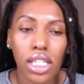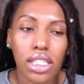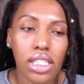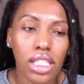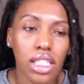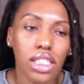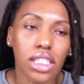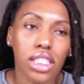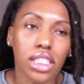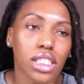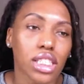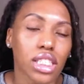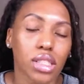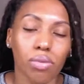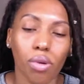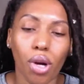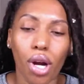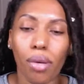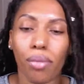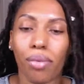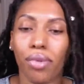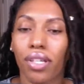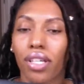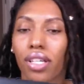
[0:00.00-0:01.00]
then this is
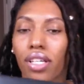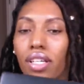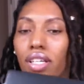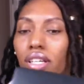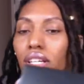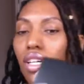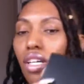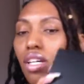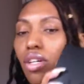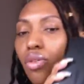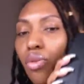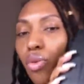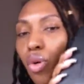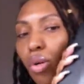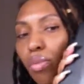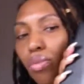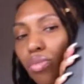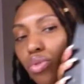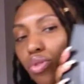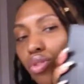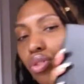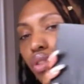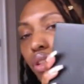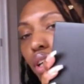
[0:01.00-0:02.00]
probably
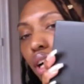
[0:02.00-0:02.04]
normal to you